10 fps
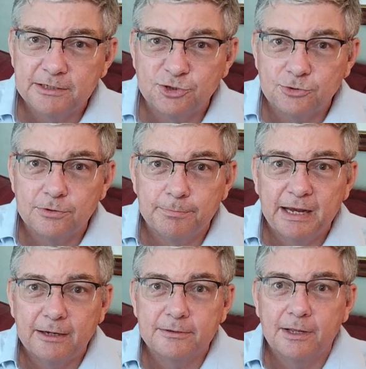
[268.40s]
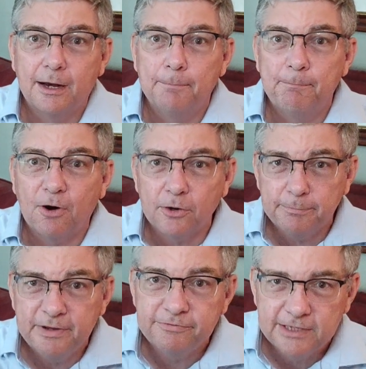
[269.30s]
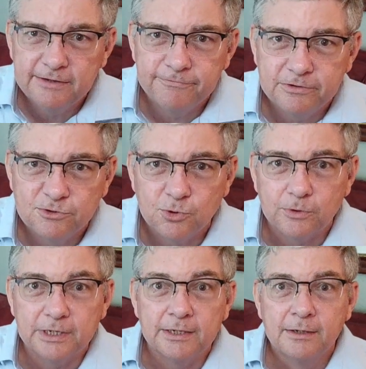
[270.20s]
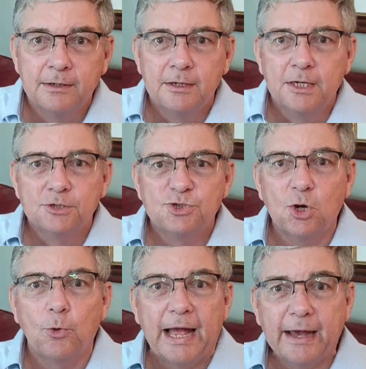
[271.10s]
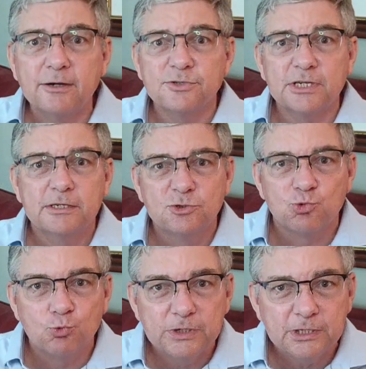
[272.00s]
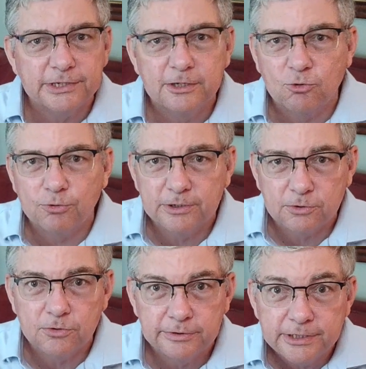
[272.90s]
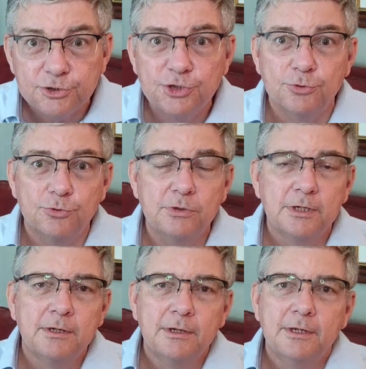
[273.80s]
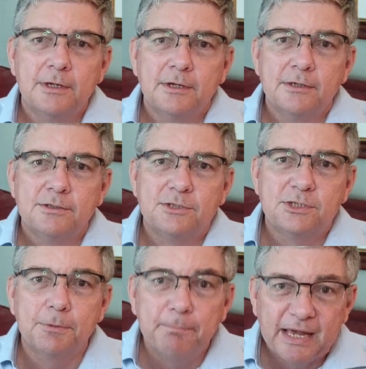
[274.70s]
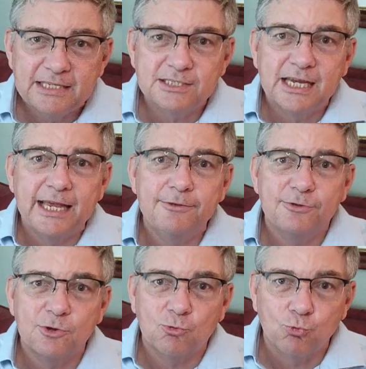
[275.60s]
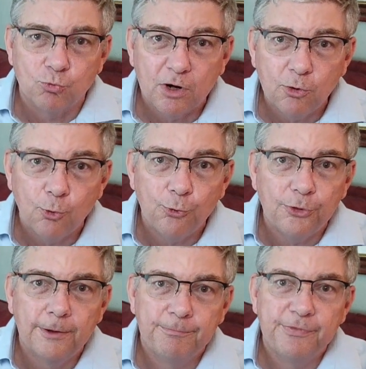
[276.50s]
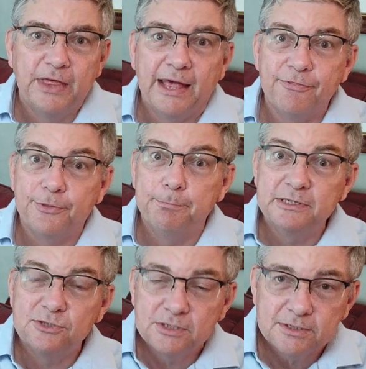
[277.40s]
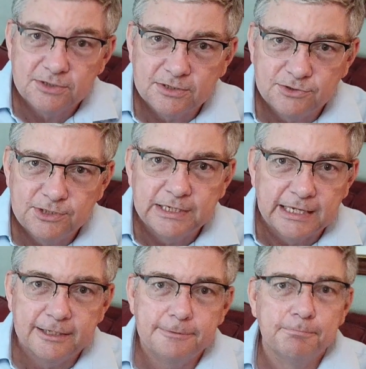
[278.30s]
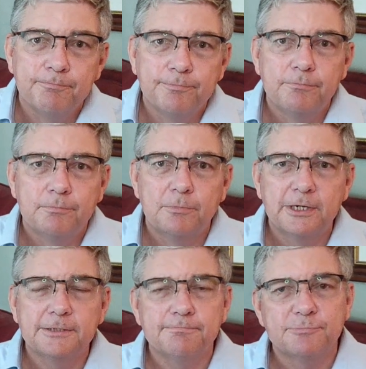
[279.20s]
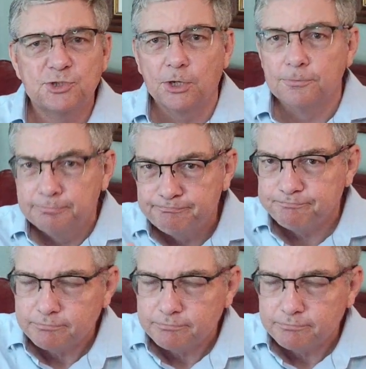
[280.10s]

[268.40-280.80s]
not sure about apartment inventory. So housing is really a critical issue to maintain the growth that the businesses need, right? So